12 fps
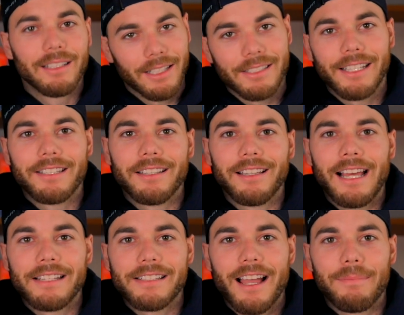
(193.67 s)
Let's get to the
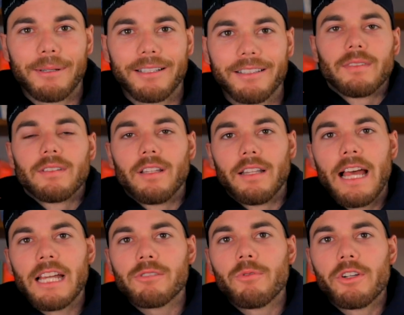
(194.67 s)
last topic. The
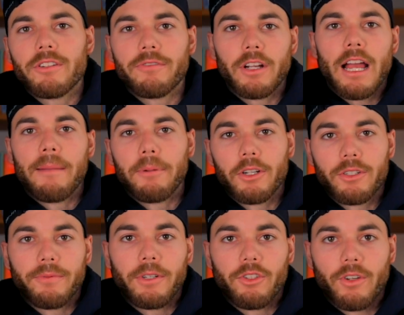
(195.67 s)
last one is for
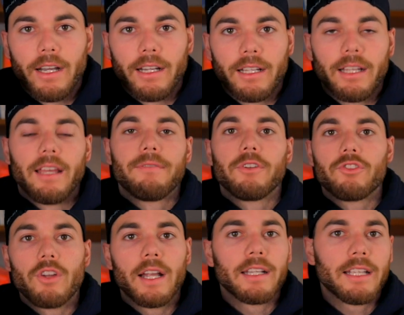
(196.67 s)
hypertrophy training. If you're
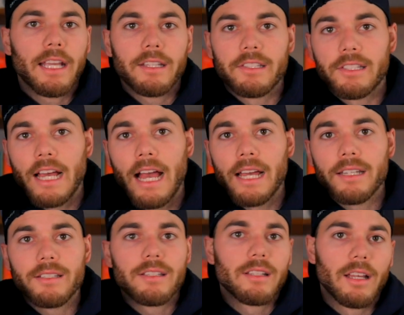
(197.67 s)
trying to gain
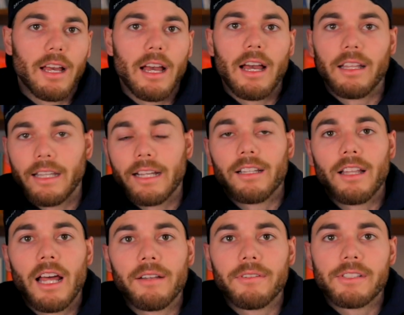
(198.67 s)
size, like a
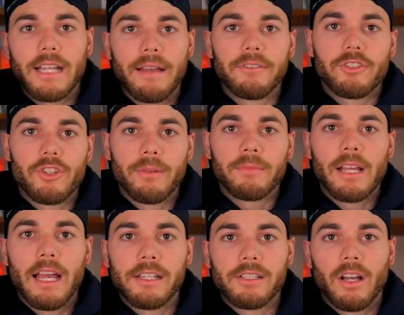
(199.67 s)
lot of us average gym
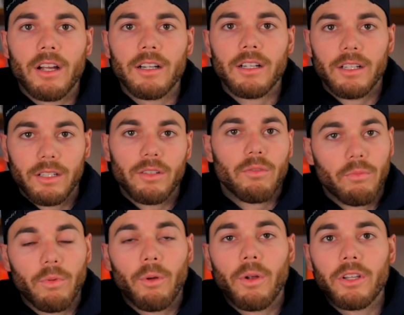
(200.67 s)
guys are,
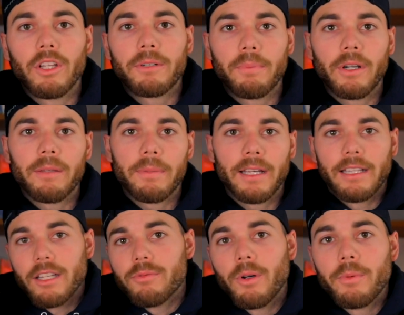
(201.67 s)
we want to look pretty big.
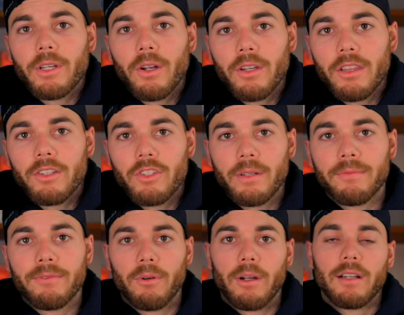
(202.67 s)
That's what we go to the gym
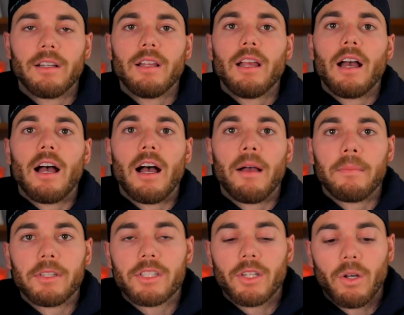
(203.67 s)
for.
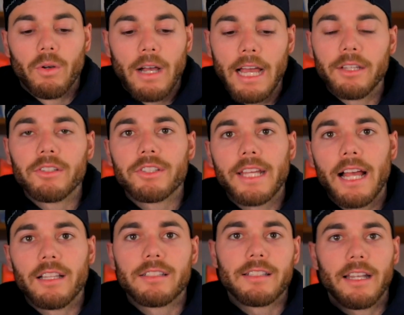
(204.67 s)
And so I use
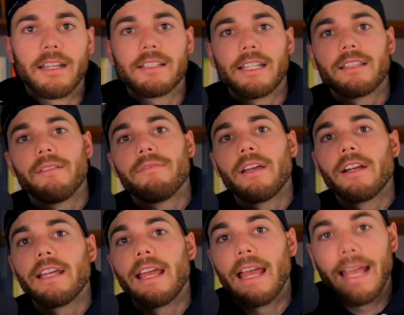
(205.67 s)
calisthenics at the
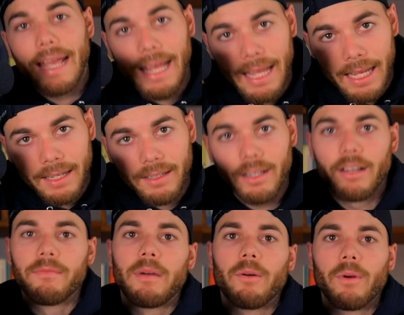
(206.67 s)
very end
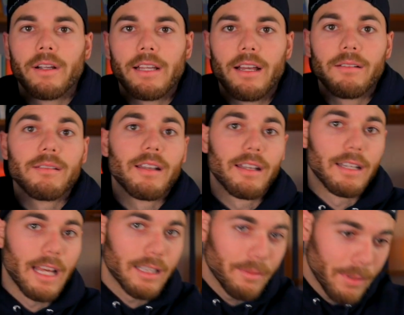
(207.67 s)
of my workout,
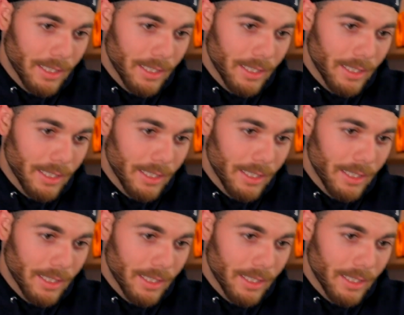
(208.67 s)
not the